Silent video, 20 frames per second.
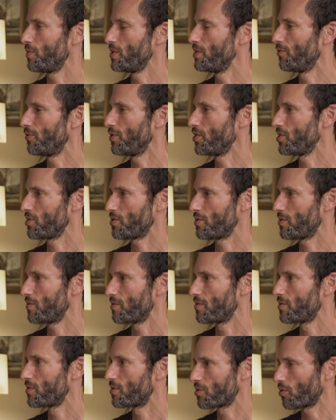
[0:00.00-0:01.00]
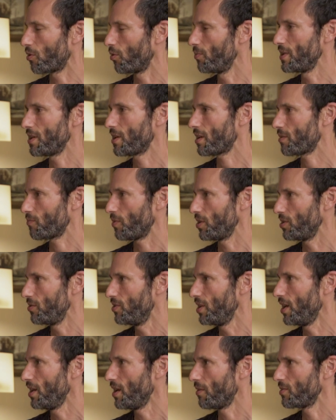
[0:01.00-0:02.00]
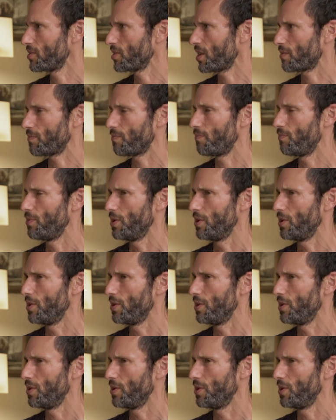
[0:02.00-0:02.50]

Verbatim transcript: when you first told me what you did, I was like,